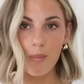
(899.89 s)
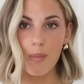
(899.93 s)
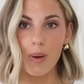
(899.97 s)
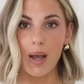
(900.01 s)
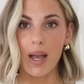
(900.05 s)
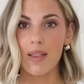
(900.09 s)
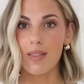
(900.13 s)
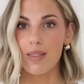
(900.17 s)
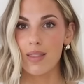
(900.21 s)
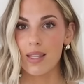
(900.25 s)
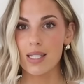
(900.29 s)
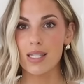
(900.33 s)

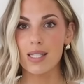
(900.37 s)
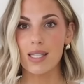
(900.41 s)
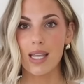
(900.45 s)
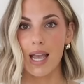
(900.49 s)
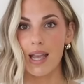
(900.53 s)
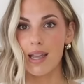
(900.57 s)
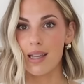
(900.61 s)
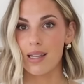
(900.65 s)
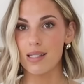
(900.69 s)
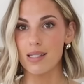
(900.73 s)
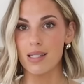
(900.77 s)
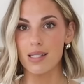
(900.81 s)
But this
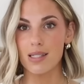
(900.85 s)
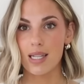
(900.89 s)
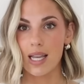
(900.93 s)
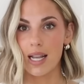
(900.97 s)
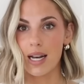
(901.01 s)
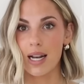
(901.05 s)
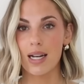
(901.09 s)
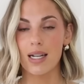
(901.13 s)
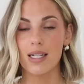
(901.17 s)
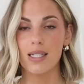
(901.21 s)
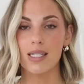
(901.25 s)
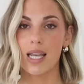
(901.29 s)
set is a
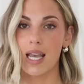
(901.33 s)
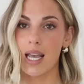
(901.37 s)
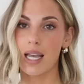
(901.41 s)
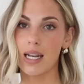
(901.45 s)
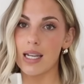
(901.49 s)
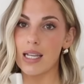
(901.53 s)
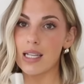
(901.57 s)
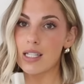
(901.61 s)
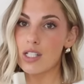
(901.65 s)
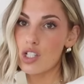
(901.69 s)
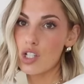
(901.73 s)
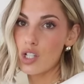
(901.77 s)
10 out of
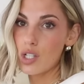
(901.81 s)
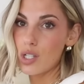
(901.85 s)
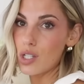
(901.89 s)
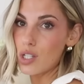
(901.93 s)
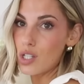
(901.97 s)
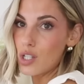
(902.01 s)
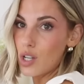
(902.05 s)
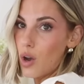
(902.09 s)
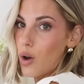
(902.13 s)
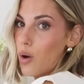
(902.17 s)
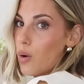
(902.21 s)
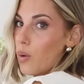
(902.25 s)
10. It's just
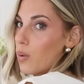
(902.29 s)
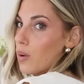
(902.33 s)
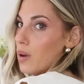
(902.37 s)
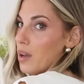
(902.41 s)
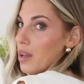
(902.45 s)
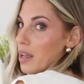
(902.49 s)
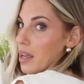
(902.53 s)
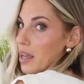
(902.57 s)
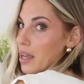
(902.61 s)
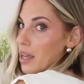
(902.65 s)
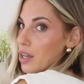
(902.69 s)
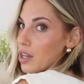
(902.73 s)
so
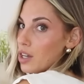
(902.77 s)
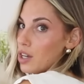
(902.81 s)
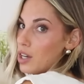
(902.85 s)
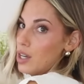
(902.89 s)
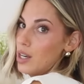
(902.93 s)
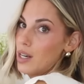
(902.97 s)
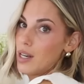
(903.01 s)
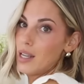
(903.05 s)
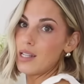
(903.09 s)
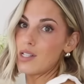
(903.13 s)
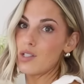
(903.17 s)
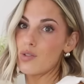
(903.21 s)

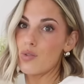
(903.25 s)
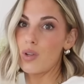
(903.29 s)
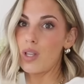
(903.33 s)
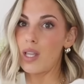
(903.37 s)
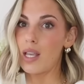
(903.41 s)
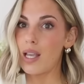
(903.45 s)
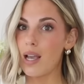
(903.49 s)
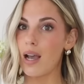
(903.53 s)
good. It's really